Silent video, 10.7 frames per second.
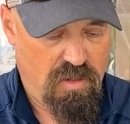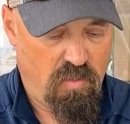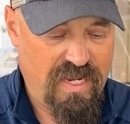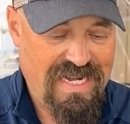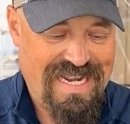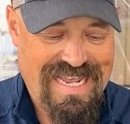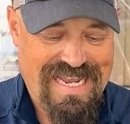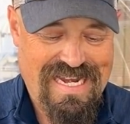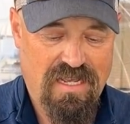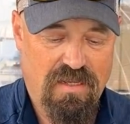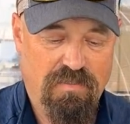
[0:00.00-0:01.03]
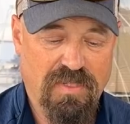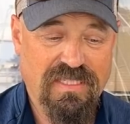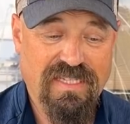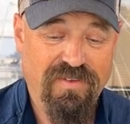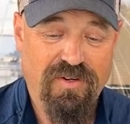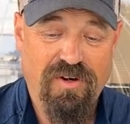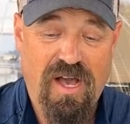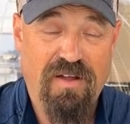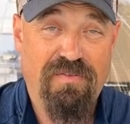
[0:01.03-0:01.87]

we need, believe it or not,